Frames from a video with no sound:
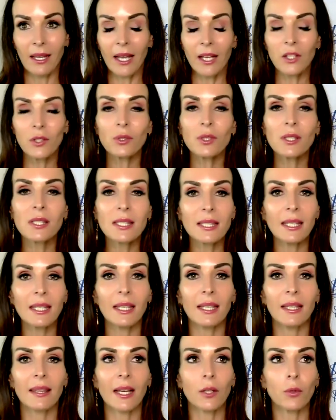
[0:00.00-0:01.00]
And you'll
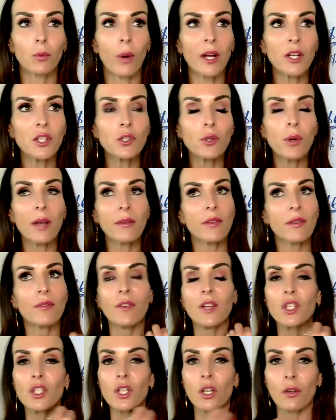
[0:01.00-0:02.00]
see that once you have a
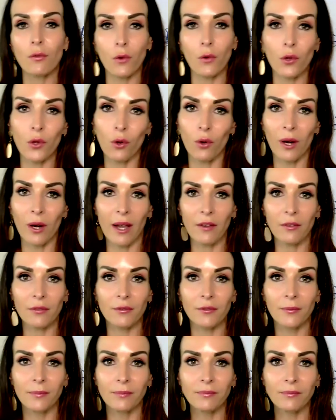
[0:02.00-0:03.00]
vision for your
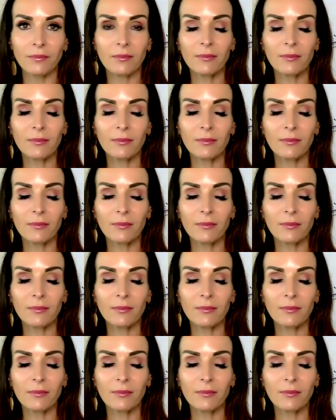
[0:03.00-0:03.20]
life